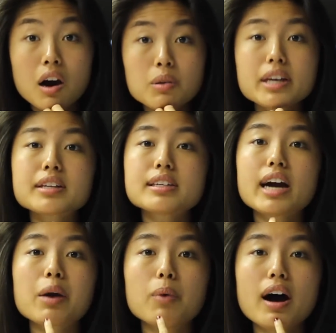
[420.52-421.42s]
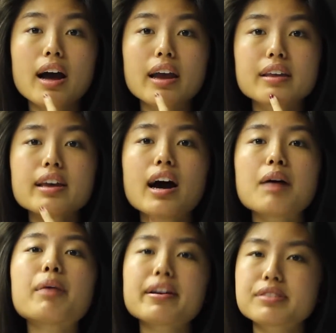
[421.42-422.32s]
Oh, like a DIY. Yeah,
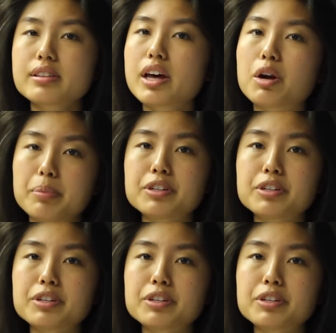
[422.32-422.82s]
I might have seen that on